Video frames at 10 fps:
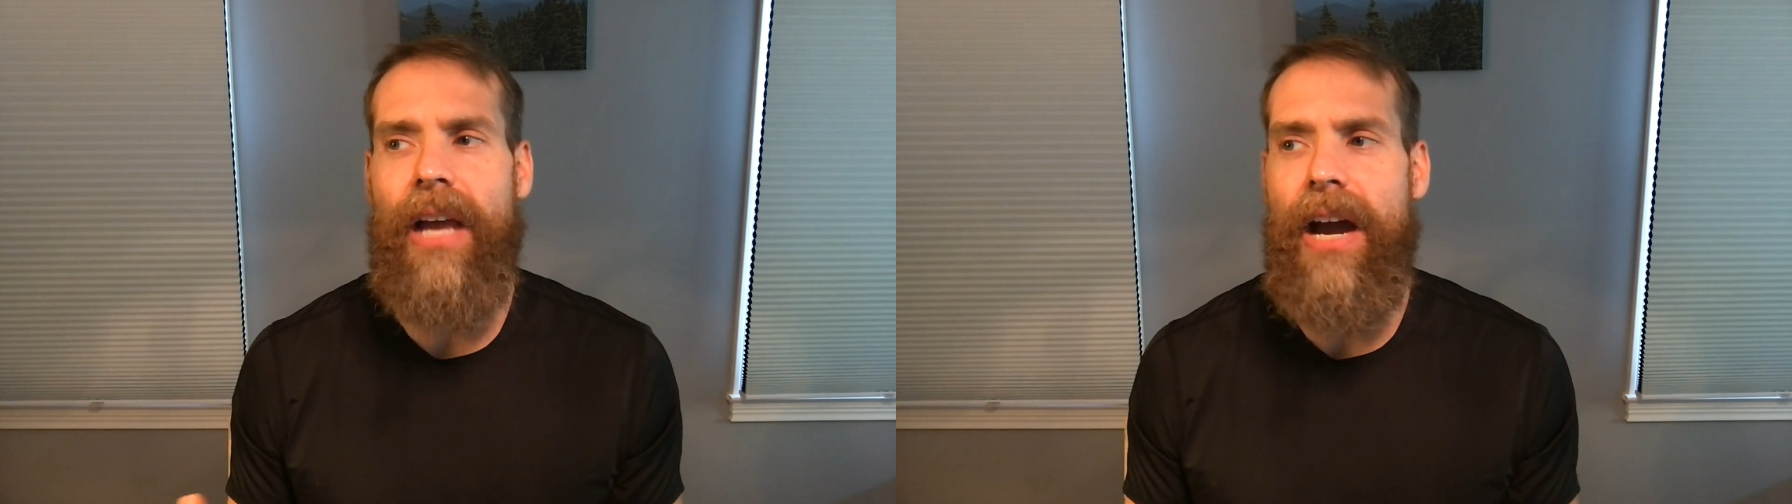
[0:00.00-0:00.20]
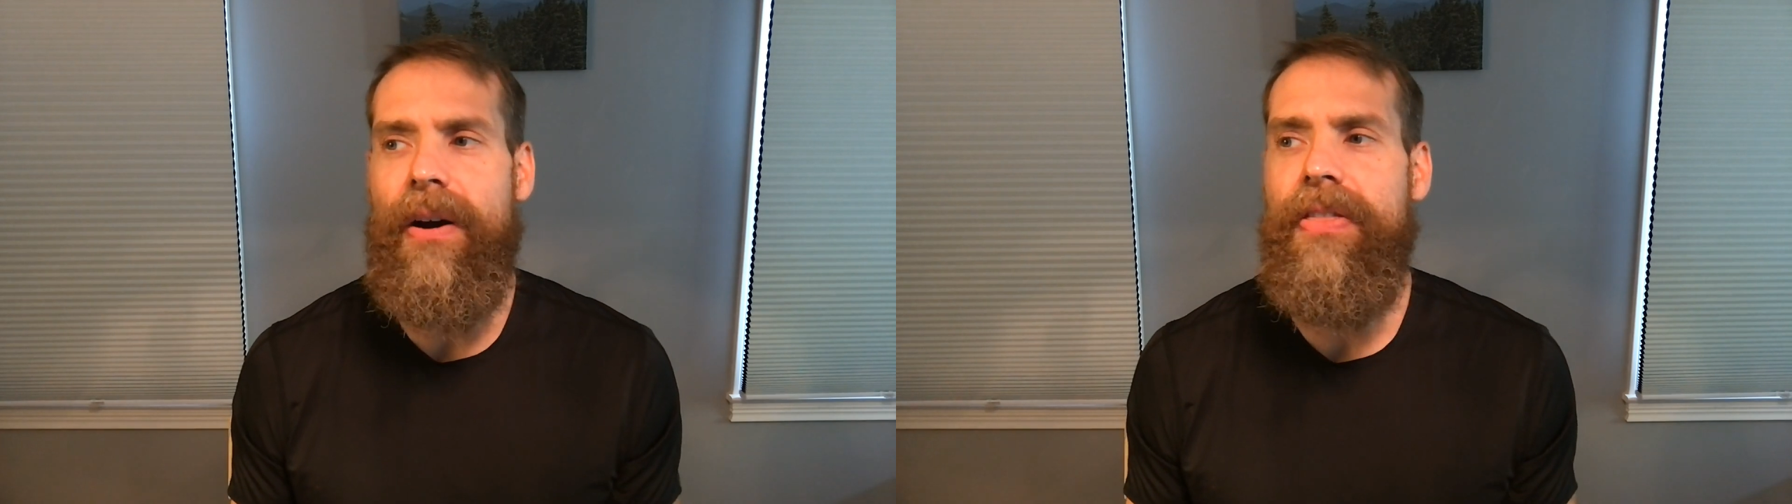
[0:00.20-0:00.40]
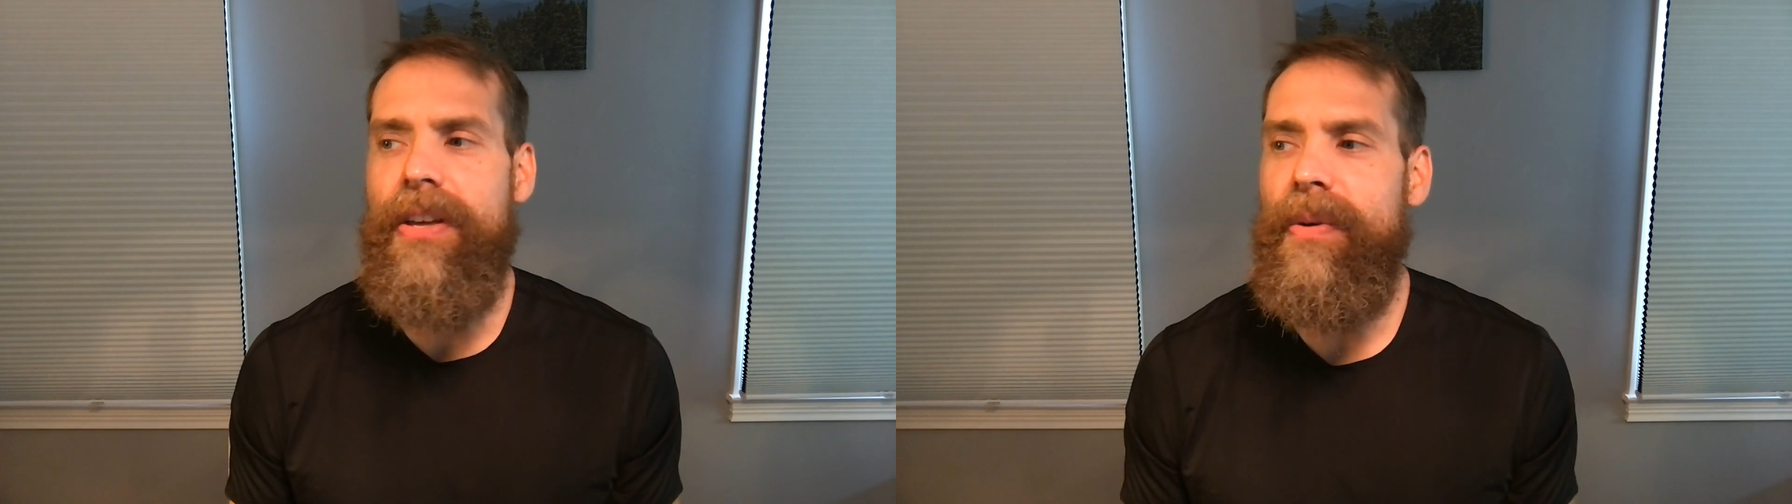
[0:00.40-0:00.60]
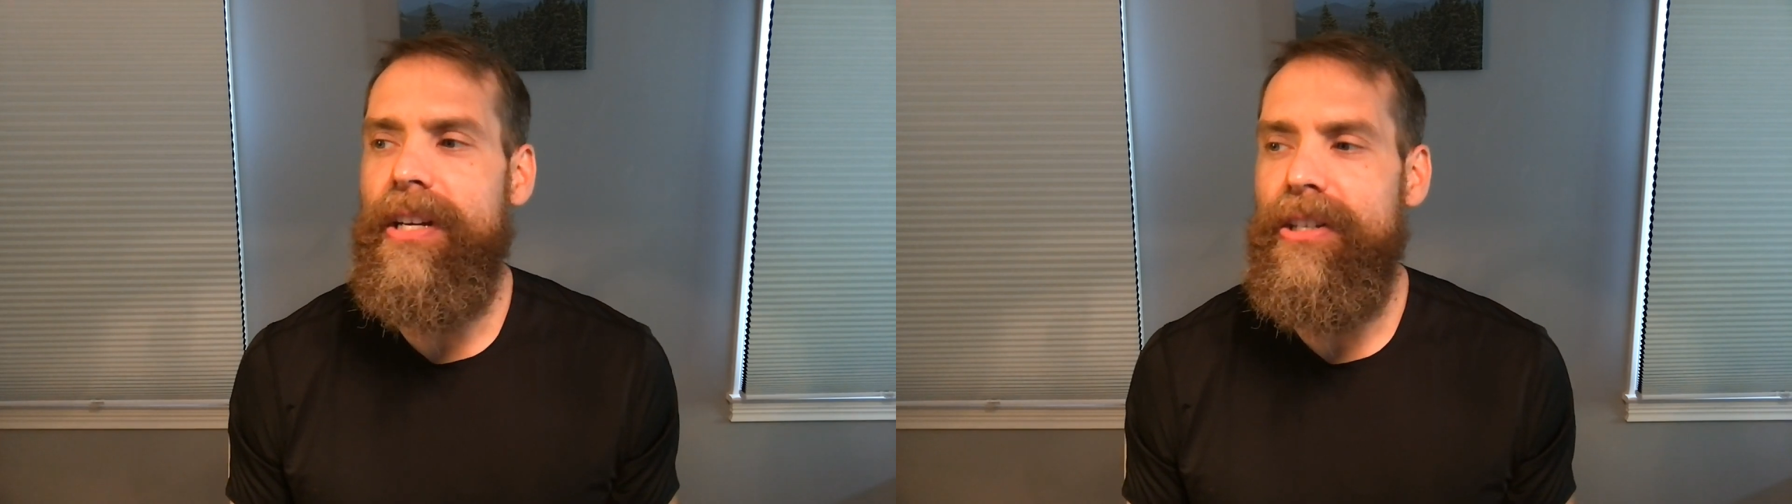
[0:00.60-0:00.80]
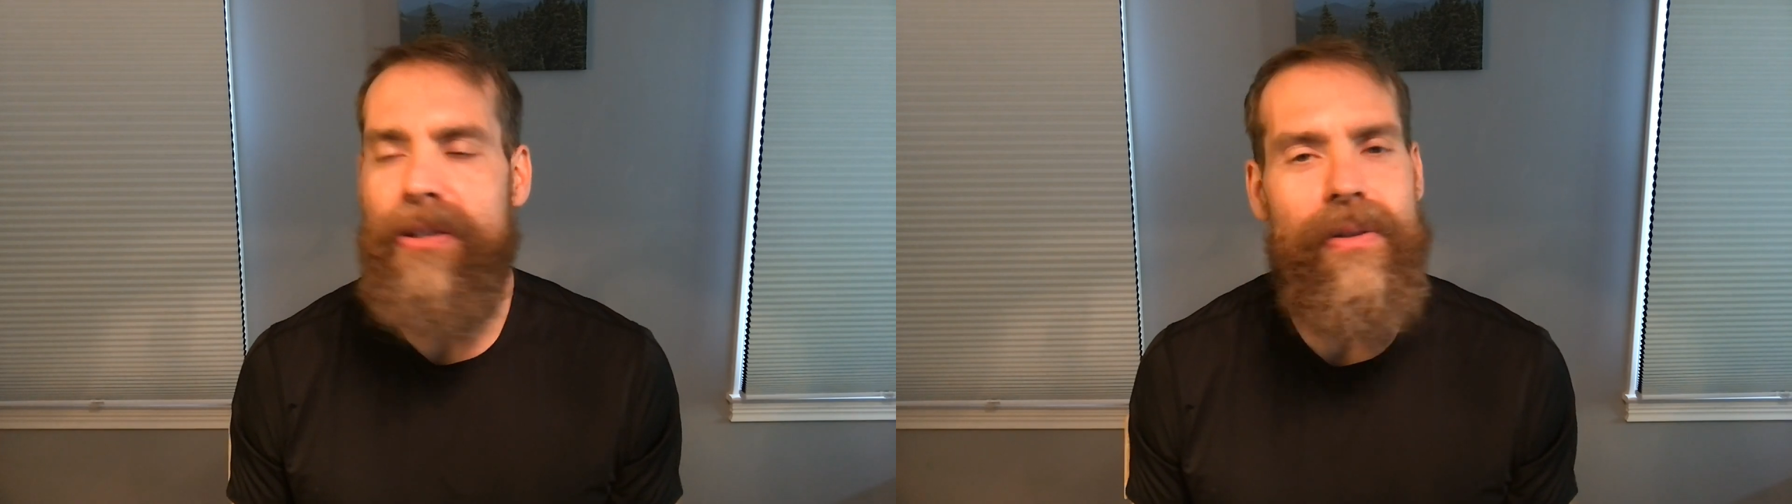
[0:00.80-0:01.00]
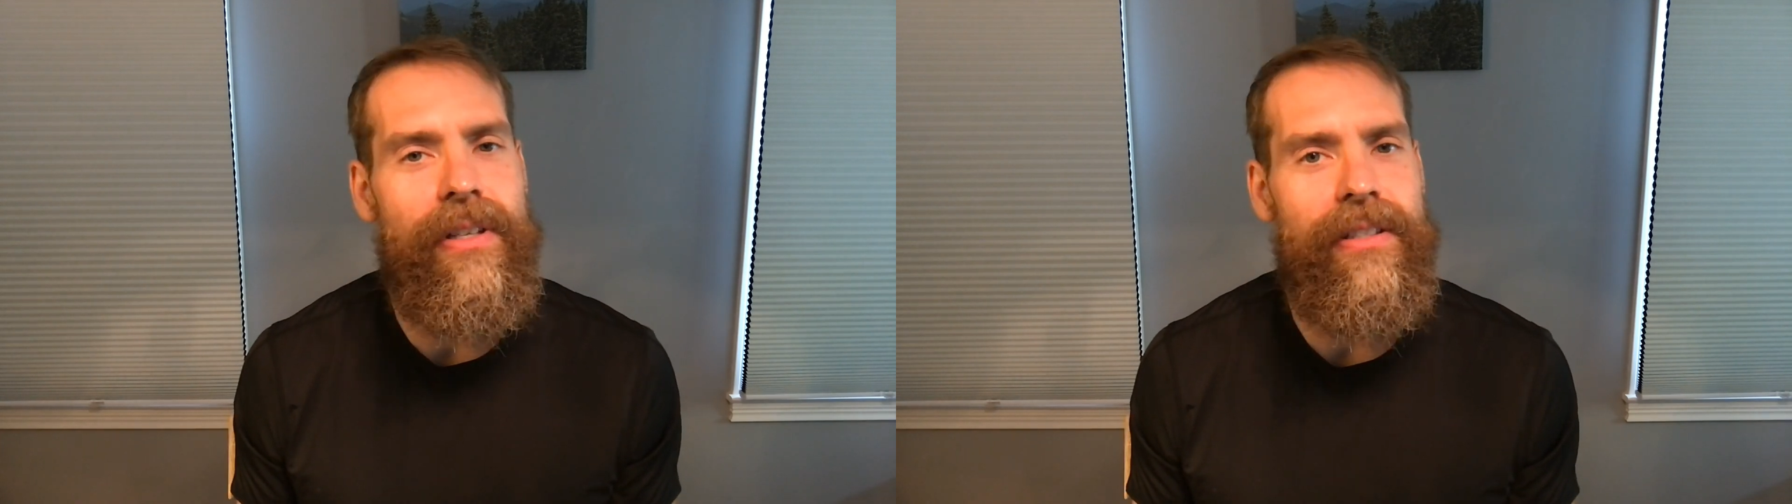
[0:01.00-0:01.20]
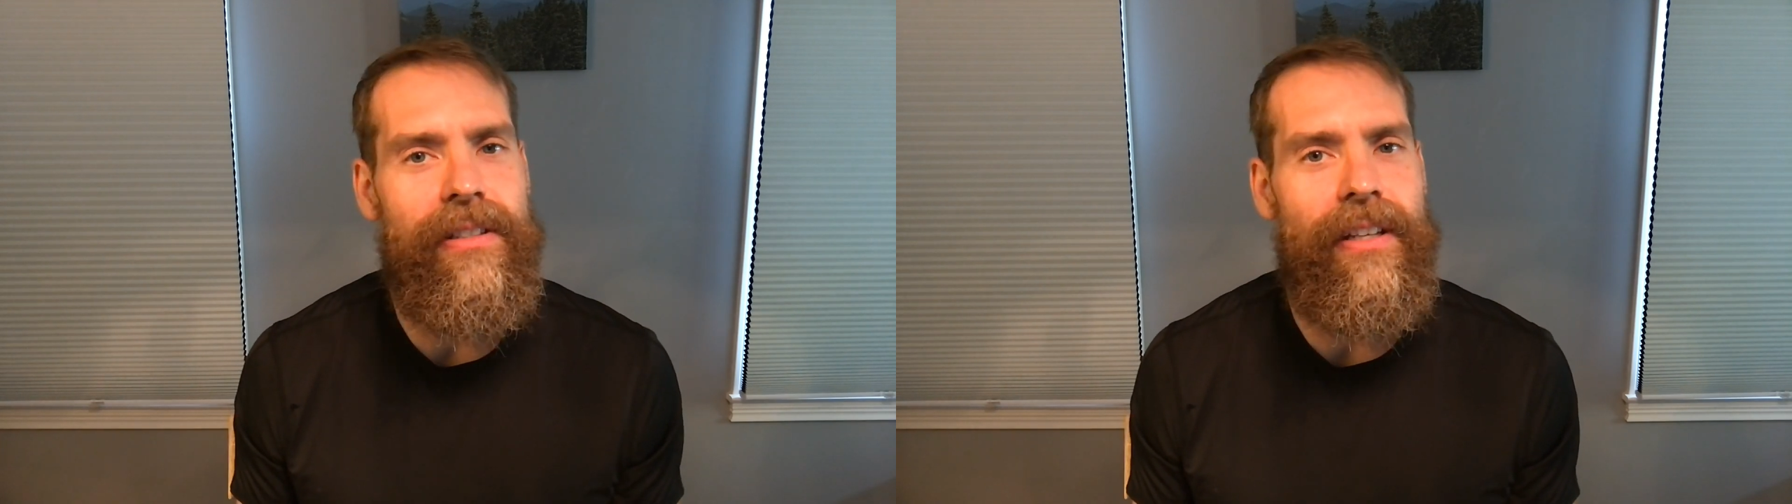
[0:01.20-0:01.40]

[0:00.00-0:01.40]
I think we can do this